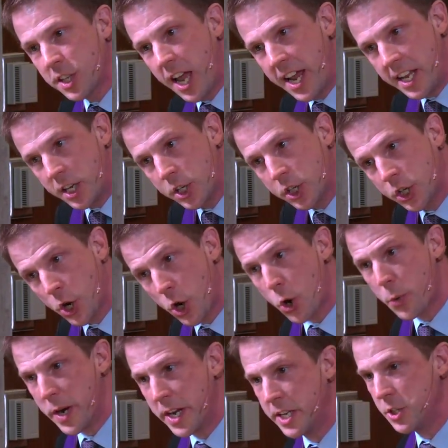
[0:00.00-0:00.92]
like
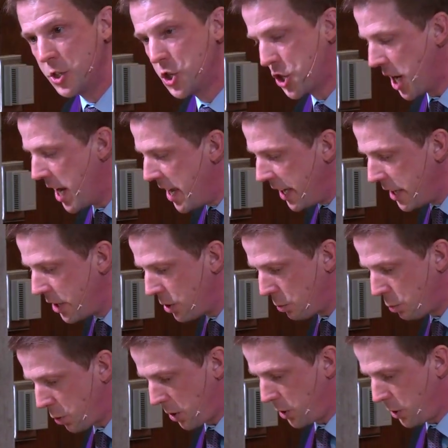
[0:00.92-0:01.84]
courage in a
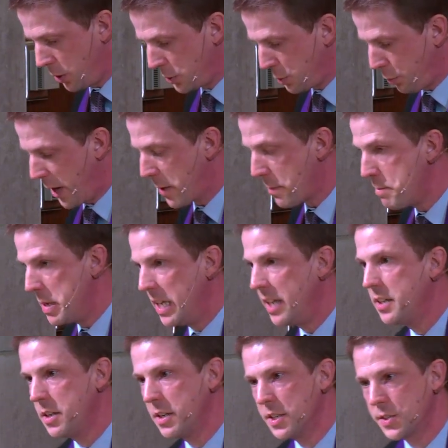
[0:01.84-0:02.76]
world where
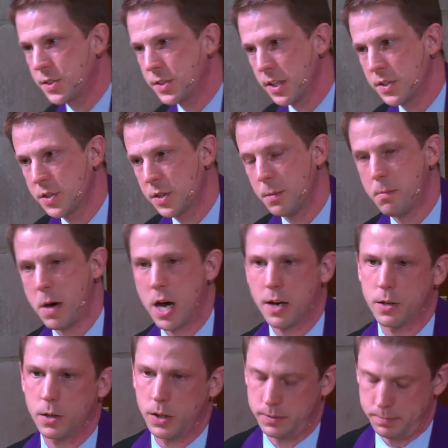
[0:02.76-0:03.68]
meanness is the
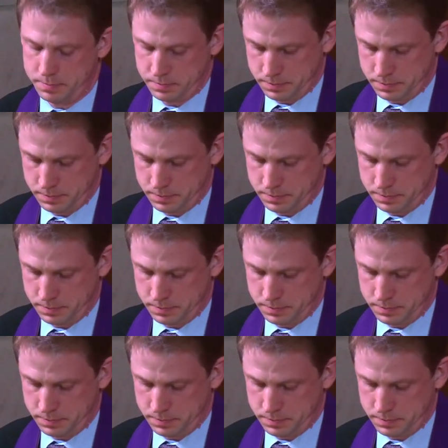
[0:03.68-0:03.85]
model.